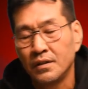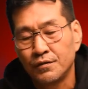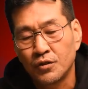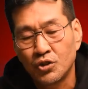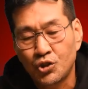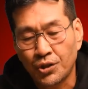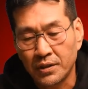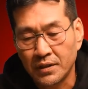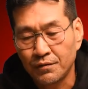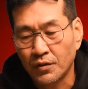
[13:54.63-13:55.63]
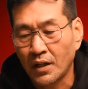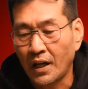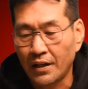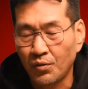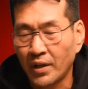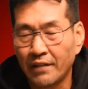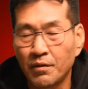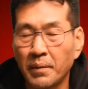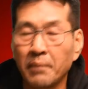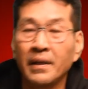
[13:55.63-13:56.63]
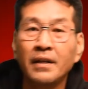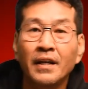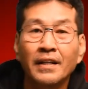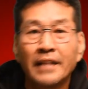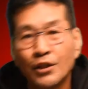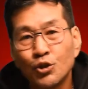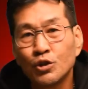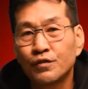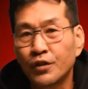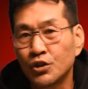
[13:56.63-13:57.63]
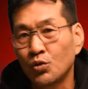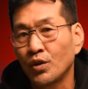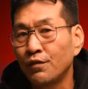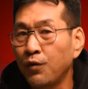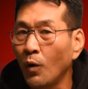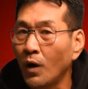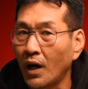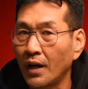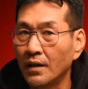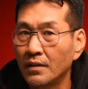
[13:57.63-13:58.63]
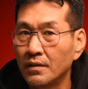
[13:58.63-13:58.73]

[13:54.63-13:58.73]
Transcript: for the church and for God or whatever it may be, they use verse 24